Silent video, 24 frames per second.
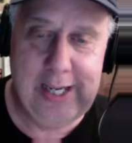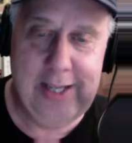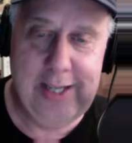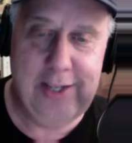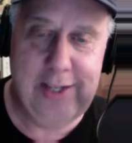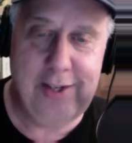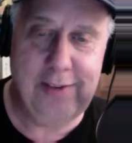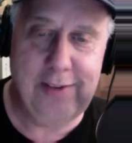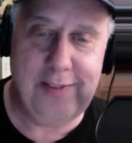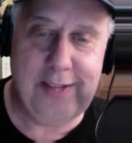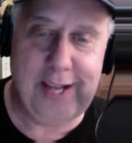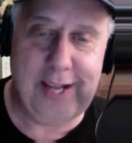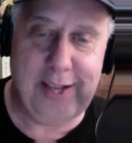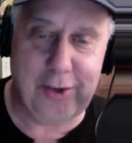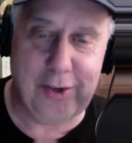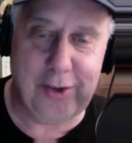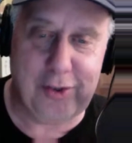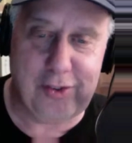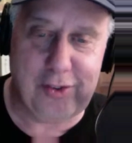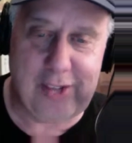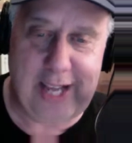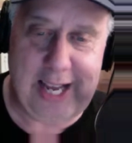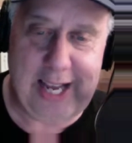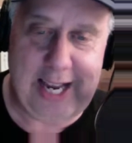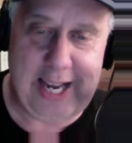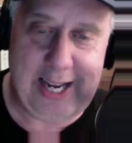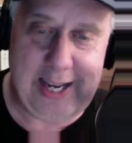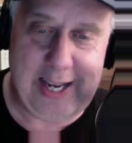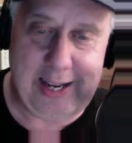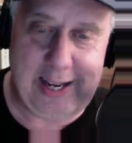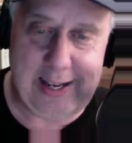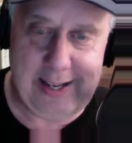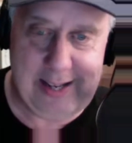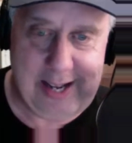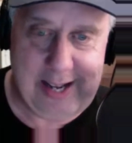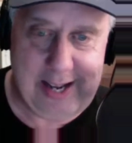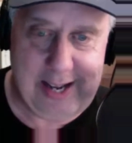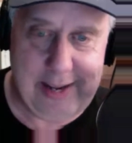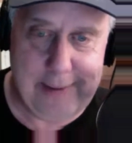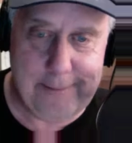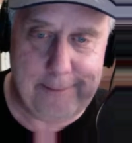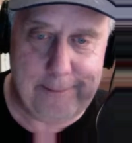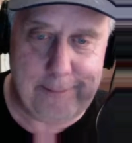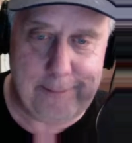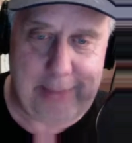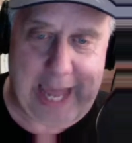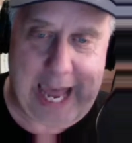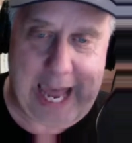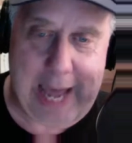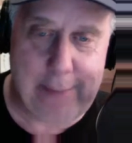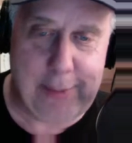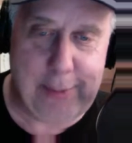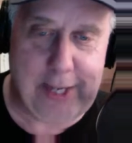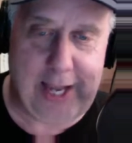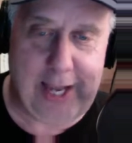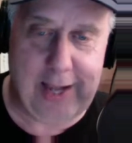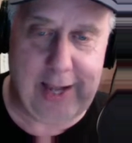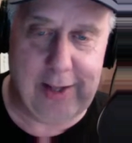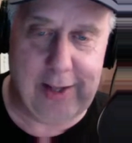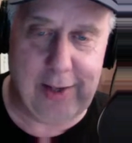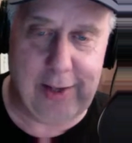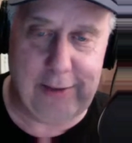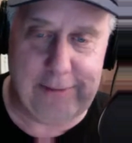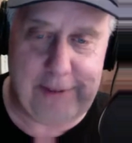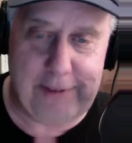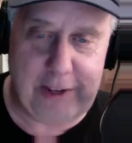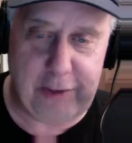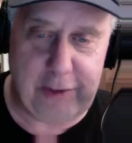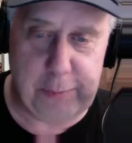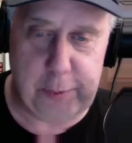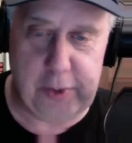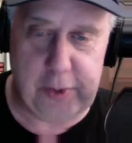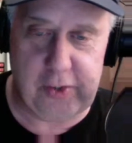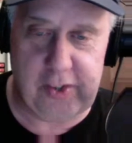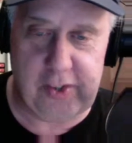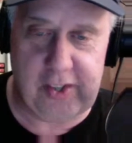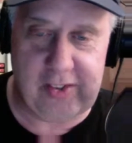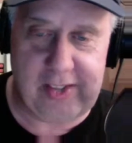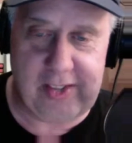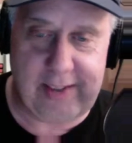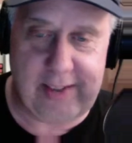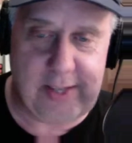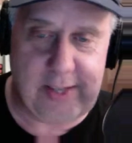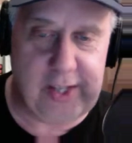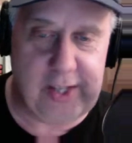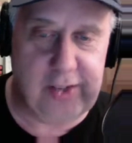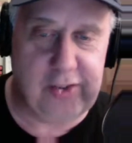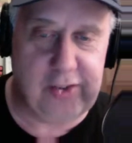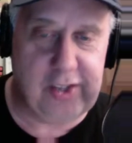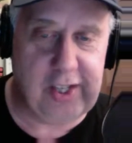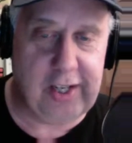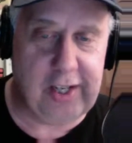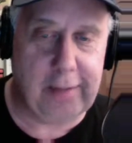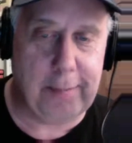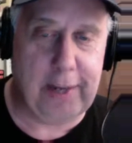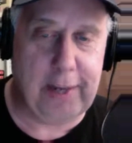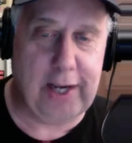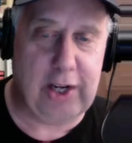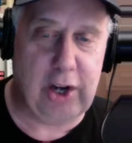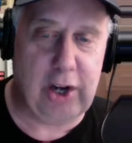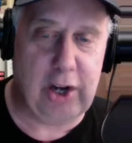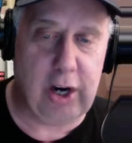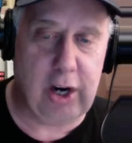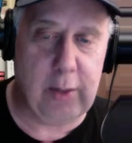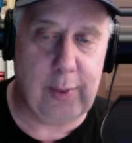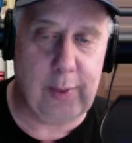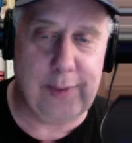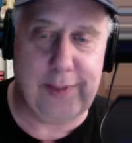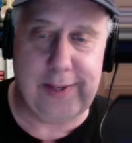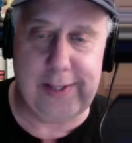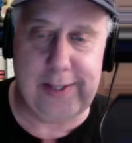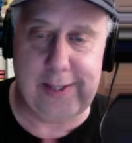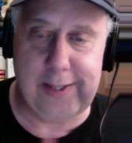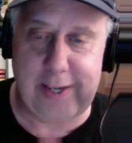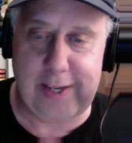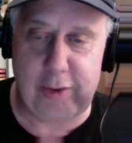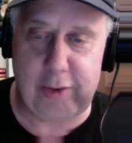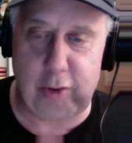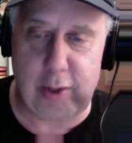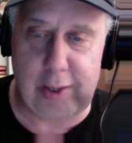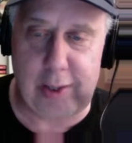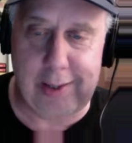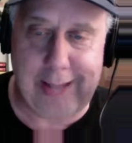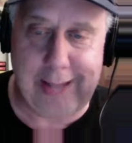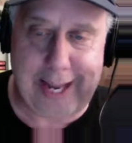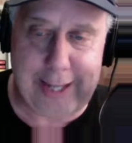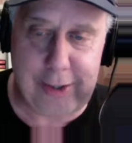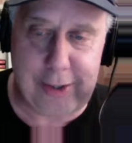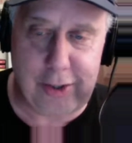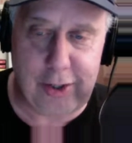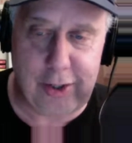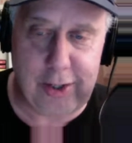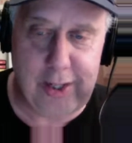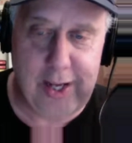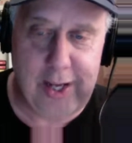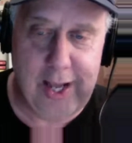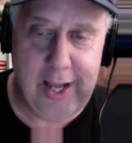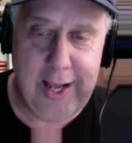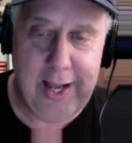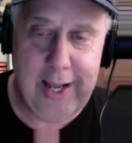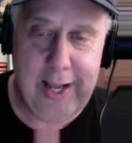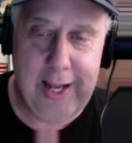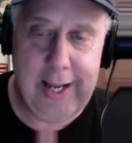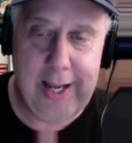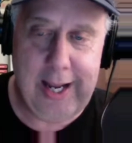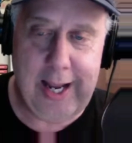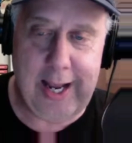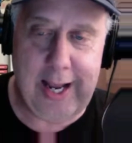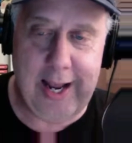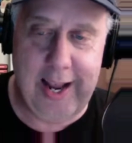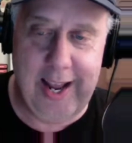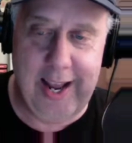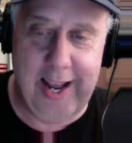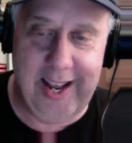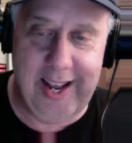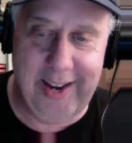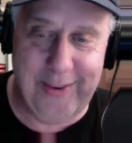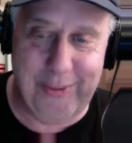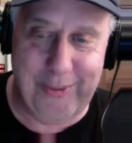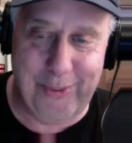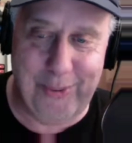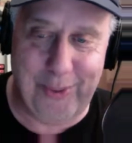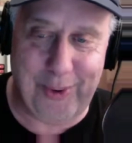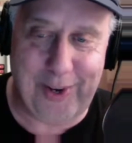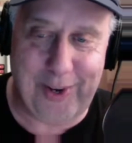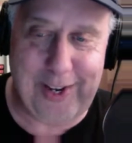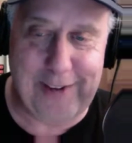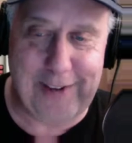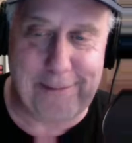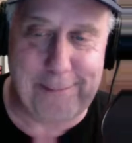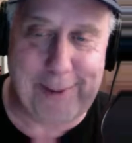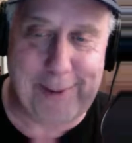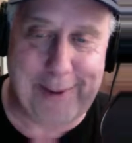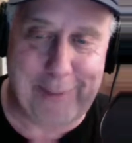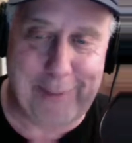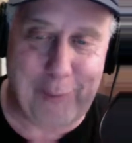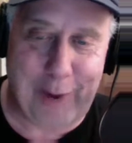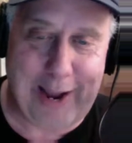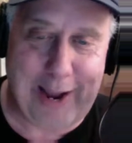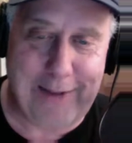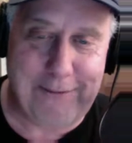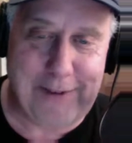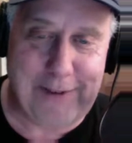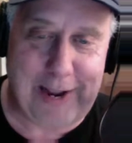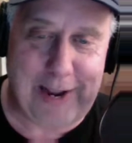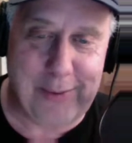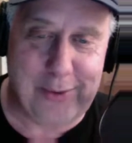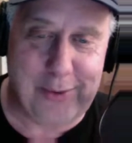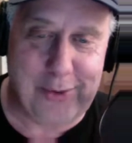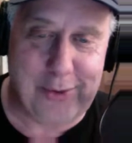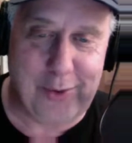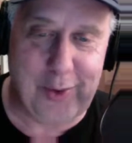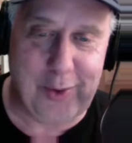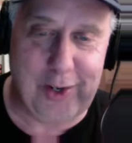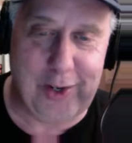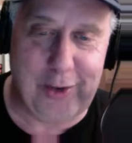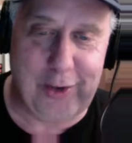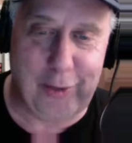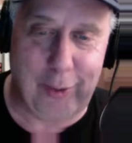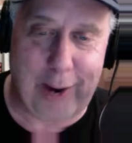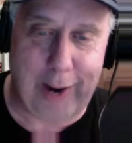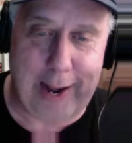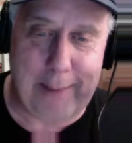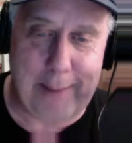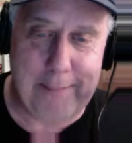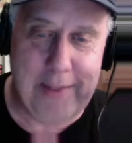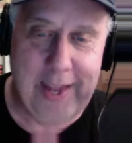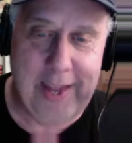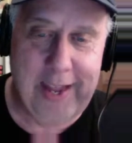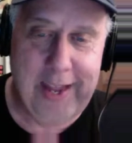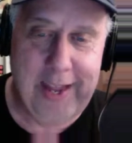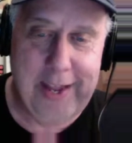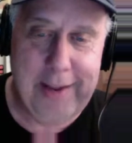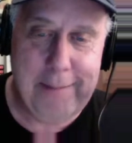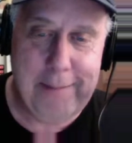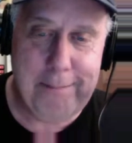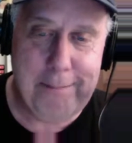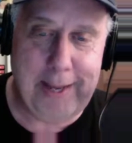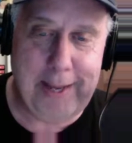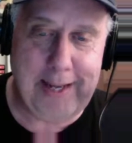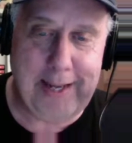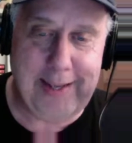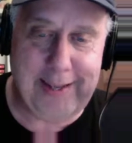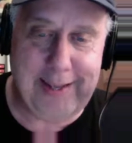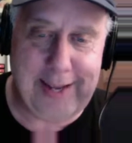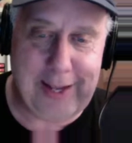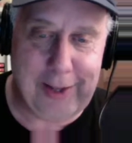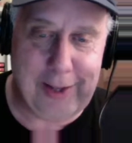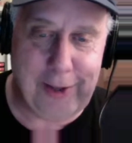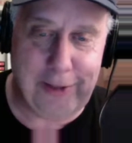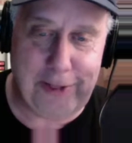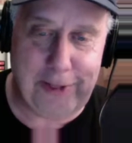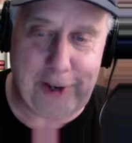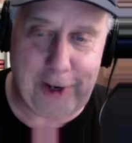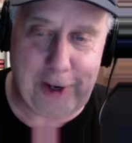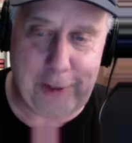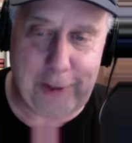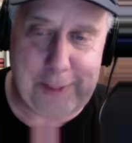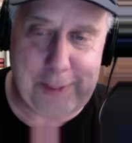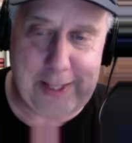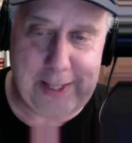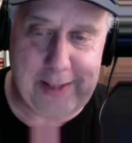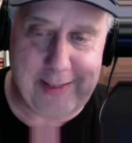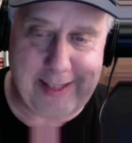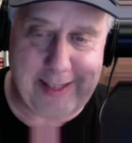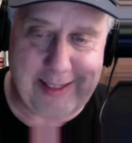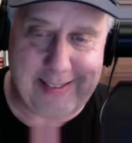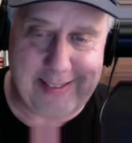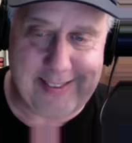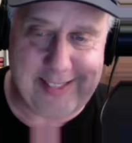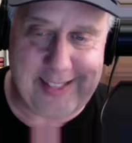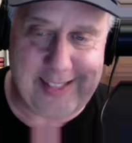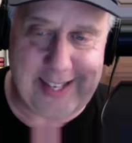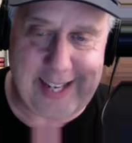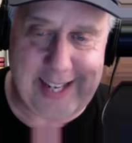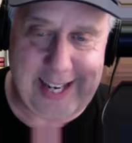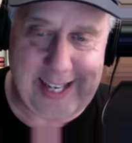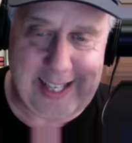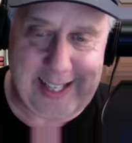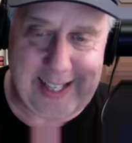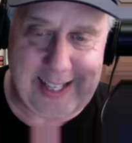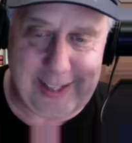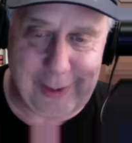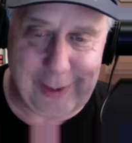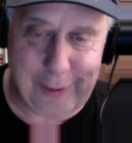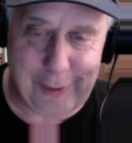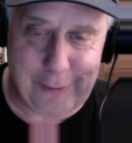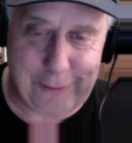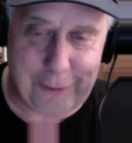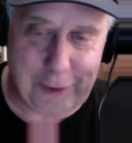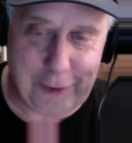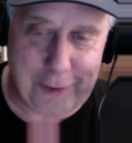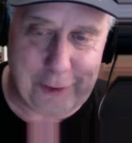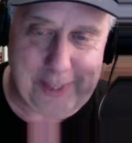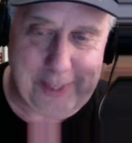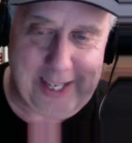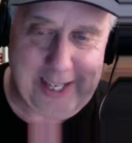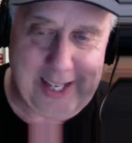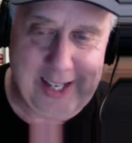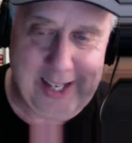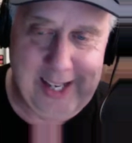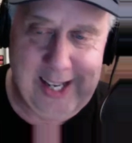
the other side. Abigail on Facebook says, having to sit in my car with an electric lantern and worry if my Wi-Fi was going to drop made teletherapy less than ideal for me.